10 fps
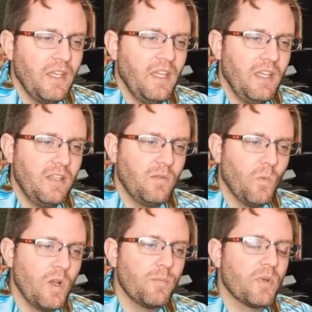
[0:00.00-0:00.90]
And
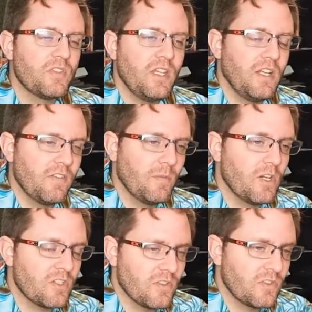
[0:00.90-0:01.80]
1% of the
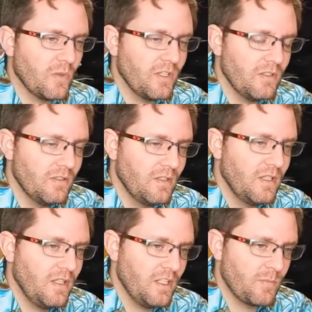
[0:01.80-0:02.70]
Martian soil
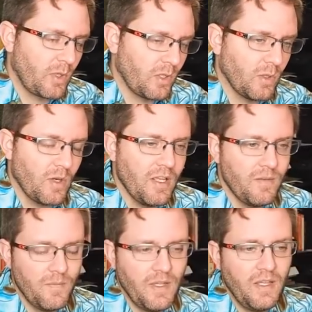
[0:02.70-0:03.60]
is perchlorate.
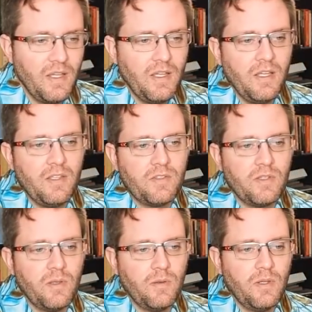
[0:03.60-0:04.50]

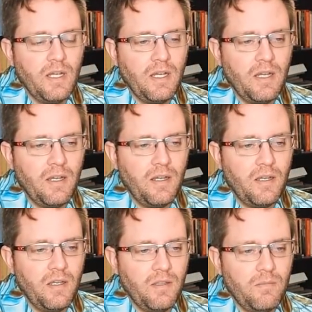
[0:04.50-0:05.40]
So
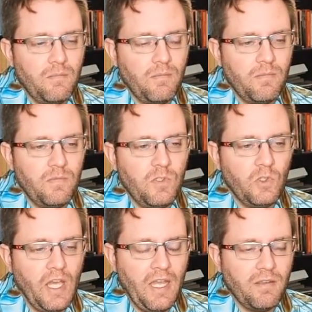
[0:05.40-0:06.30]
uh, you'll
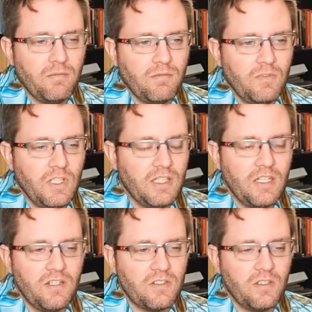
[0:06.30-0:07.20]
die. You get
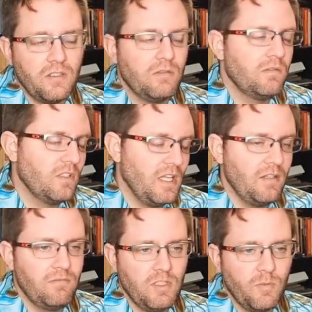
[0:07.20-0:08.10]
that dust on you, you're
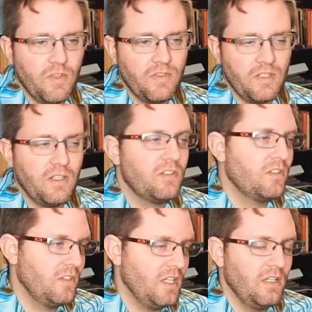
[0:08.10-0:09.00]
dead. You breathe in that
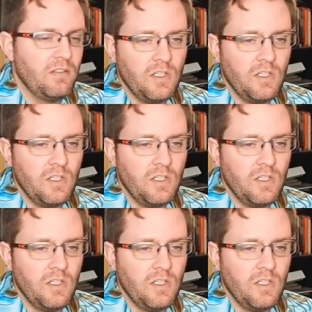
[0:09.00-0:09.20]
dust, you're dead.